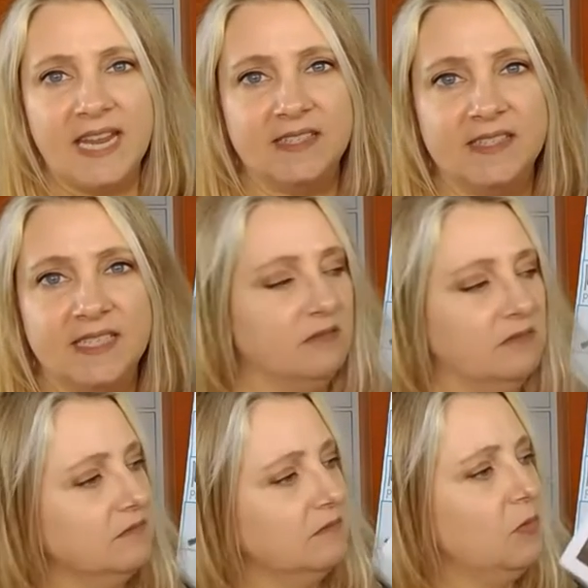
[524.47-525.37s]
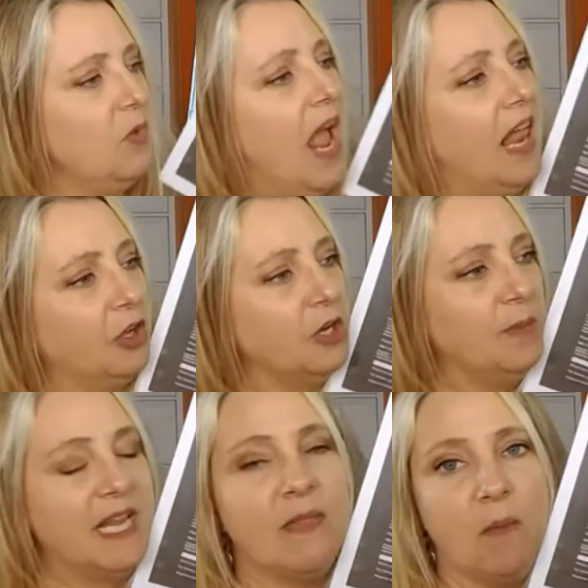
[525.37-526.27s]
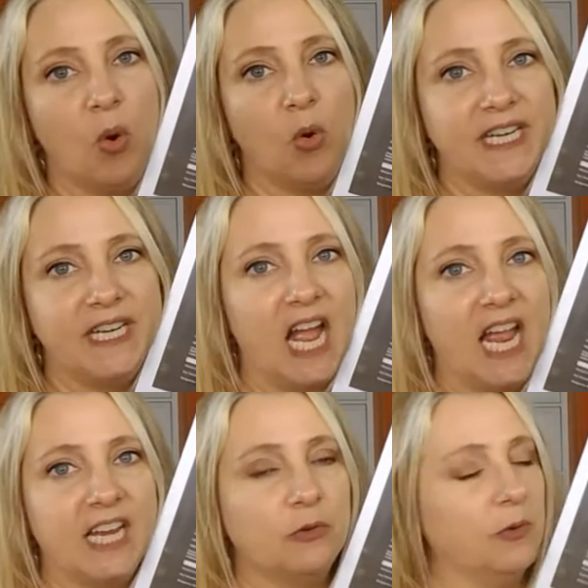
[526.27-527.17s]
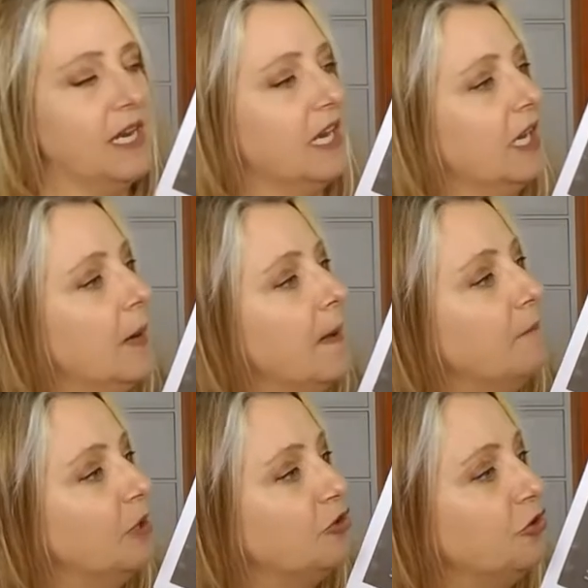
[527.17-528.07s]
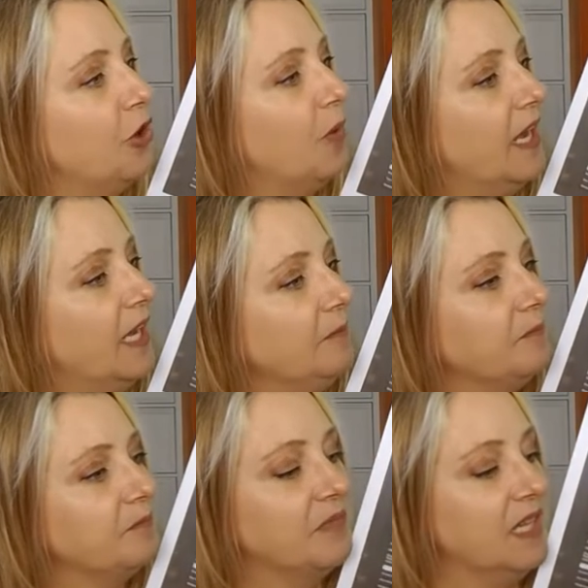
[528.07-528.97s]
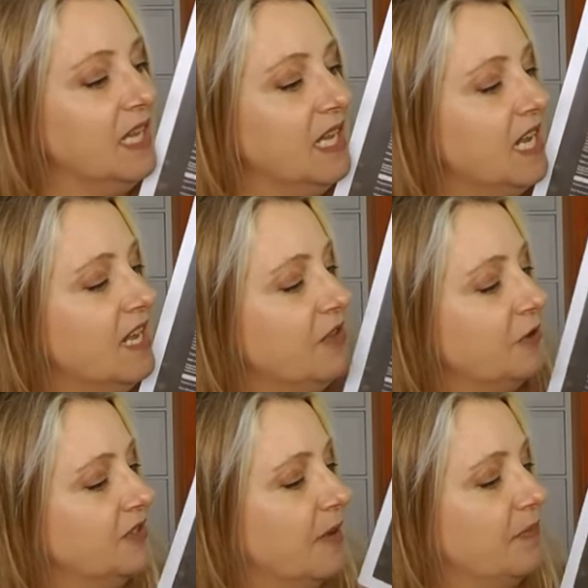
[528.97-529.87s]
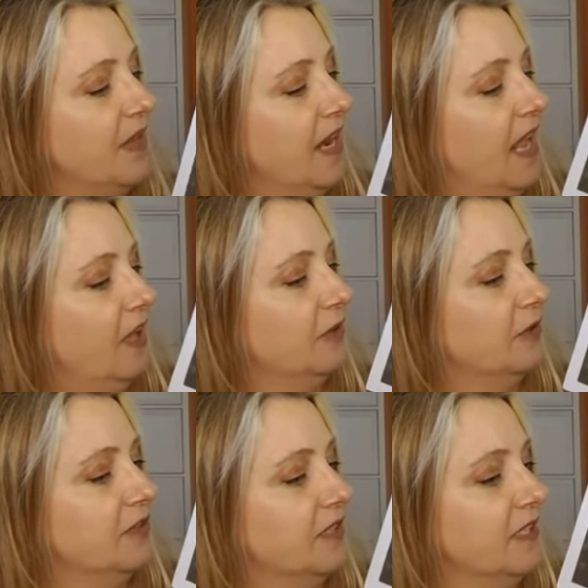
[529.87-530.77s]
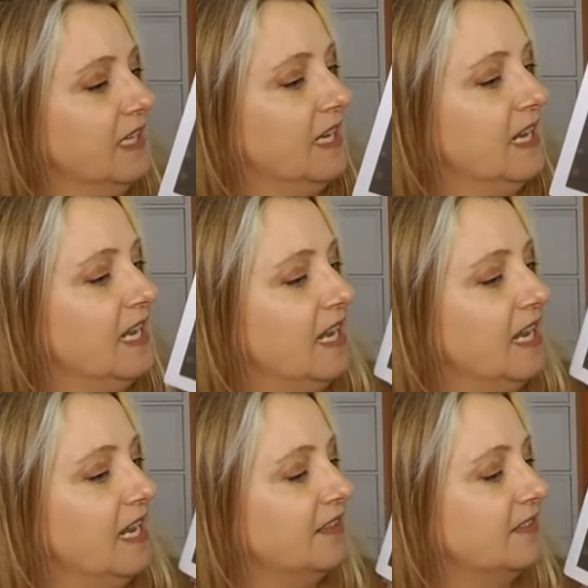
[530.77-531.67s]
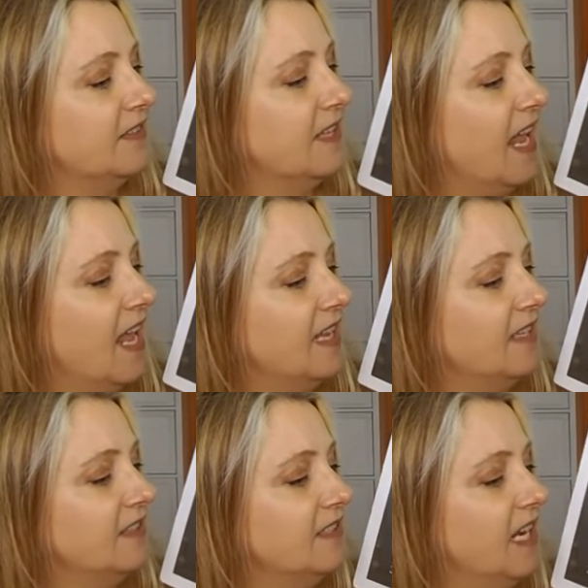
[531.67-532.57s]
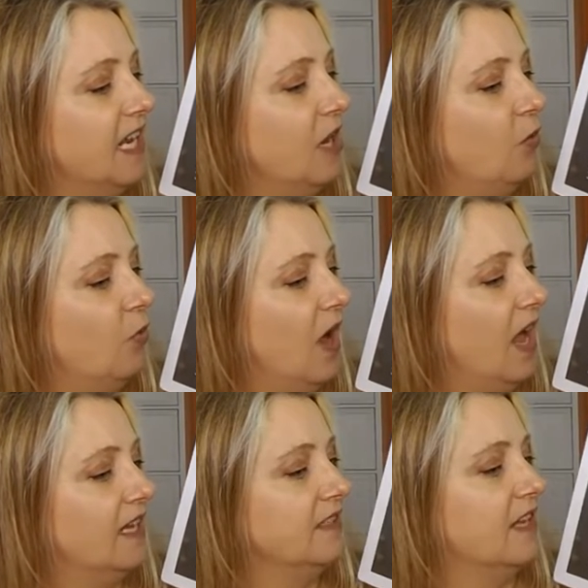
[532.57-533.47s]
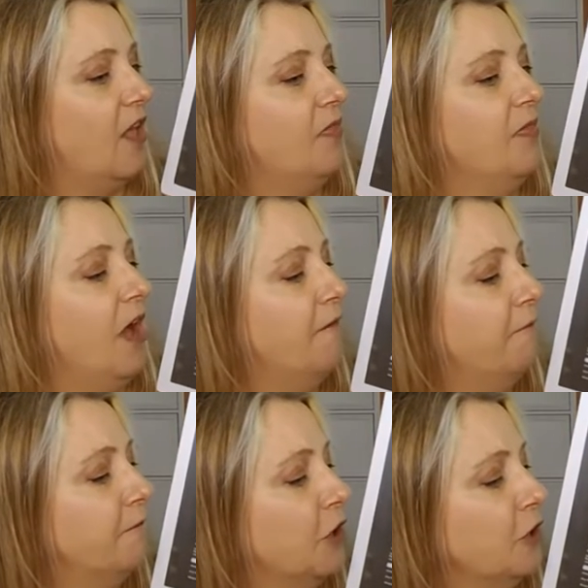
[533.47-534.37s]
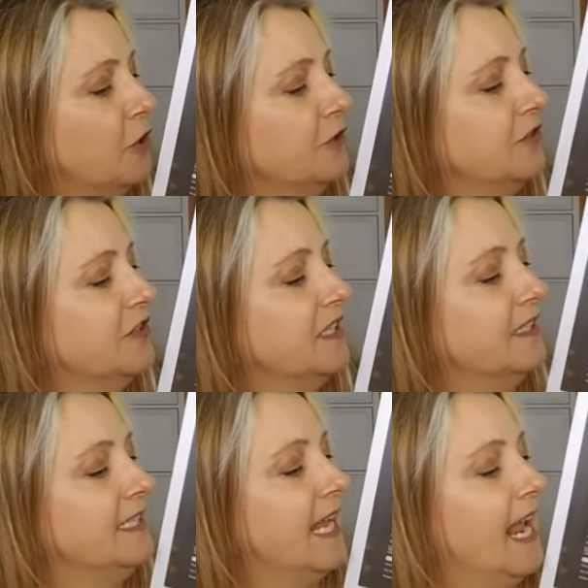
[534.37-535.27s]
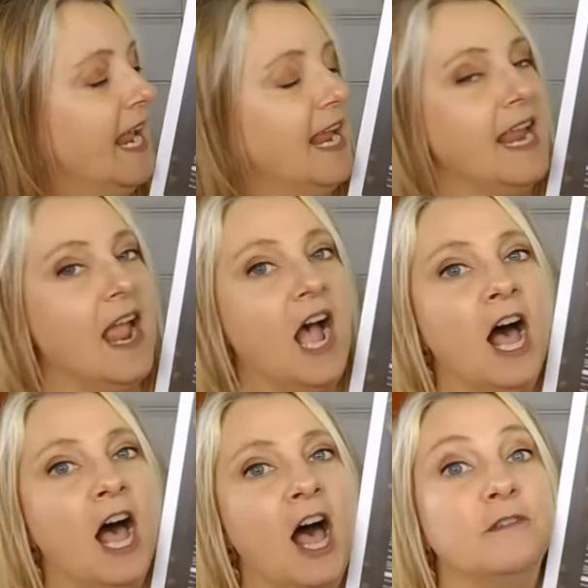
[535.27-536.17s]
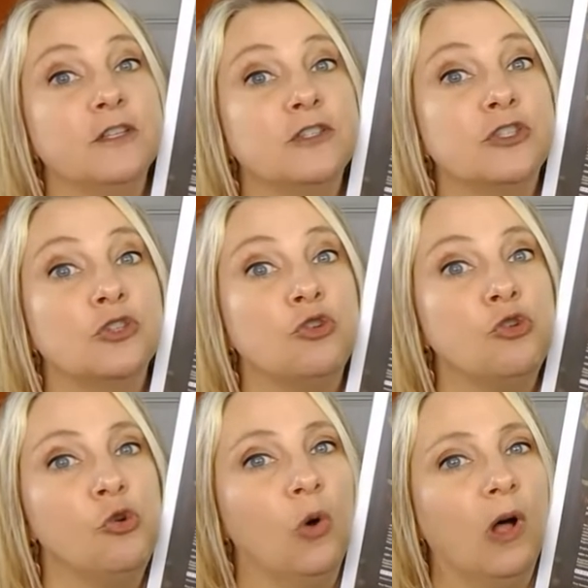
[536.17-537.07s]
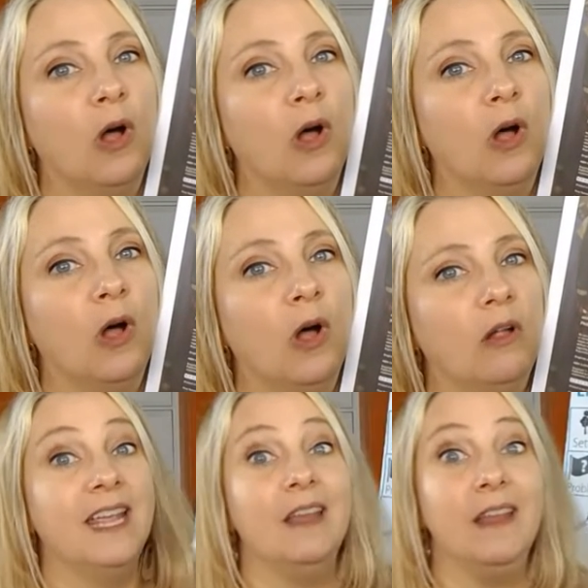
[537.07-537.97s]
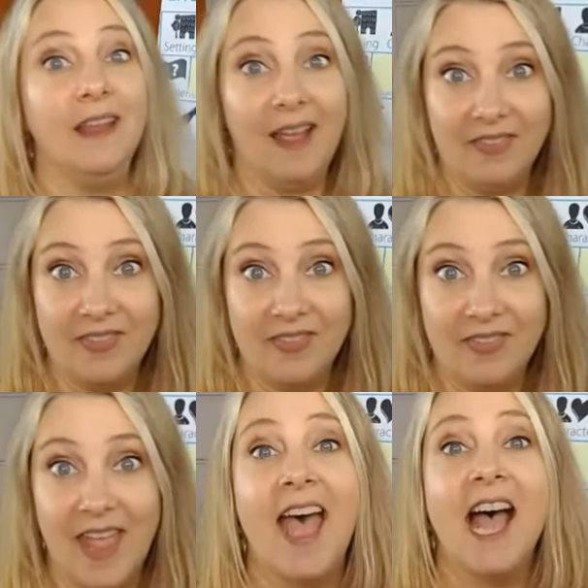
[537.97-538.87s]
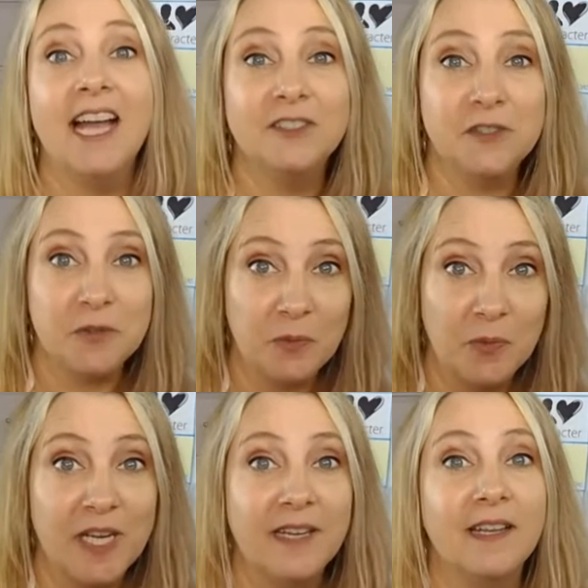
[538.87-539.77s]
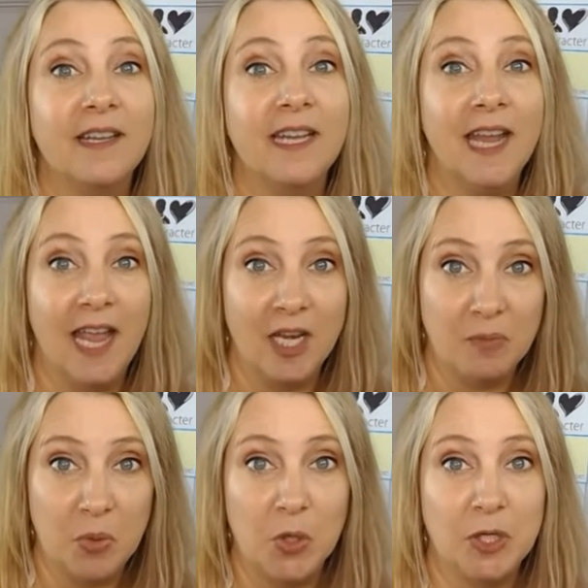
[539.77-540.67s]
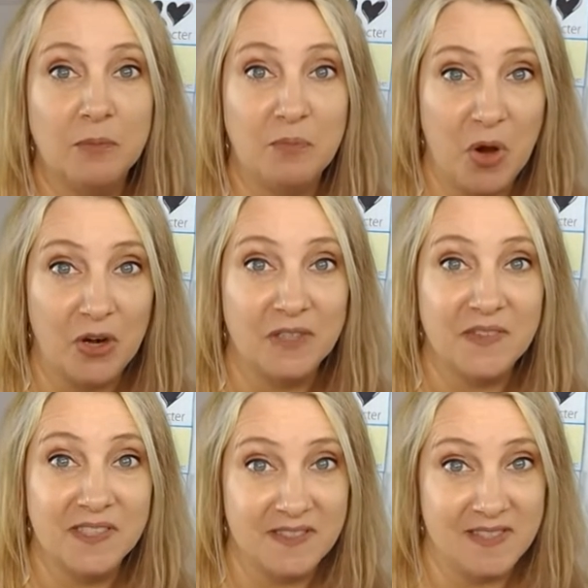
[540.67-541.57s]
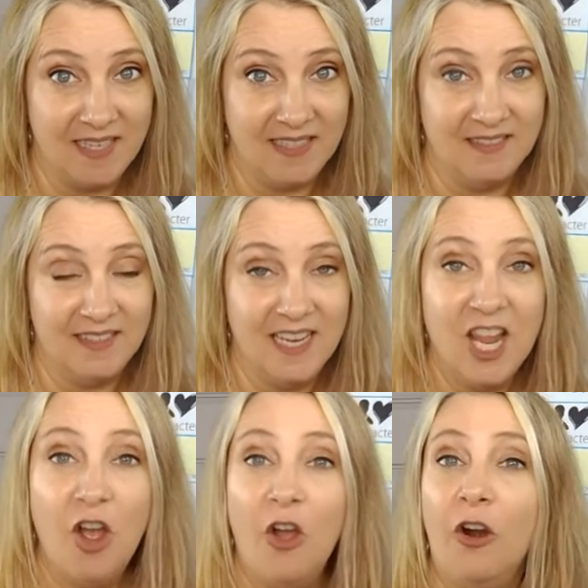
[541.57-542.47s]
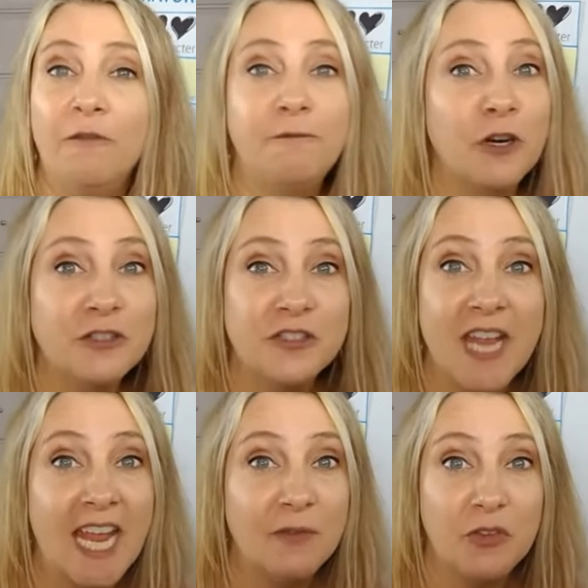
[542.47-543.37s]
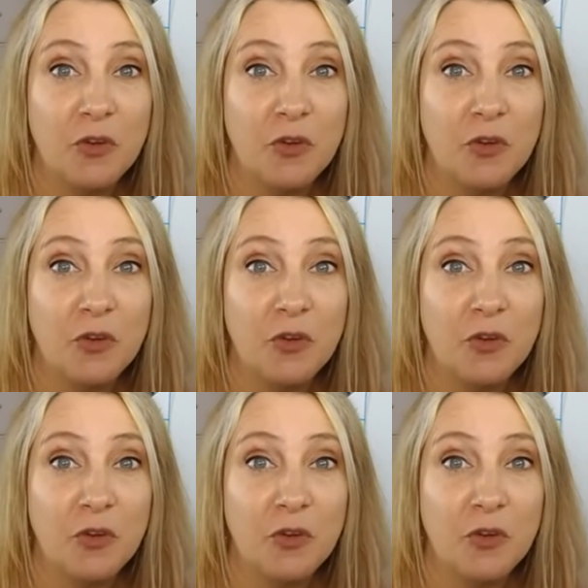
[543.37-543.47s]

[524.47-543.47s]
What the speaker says: is it? Well, it could be in the morning. I agree. But you know what? There's something else. It says it was the first day of school. Yeah, that's really an important part of the setting. Her first day of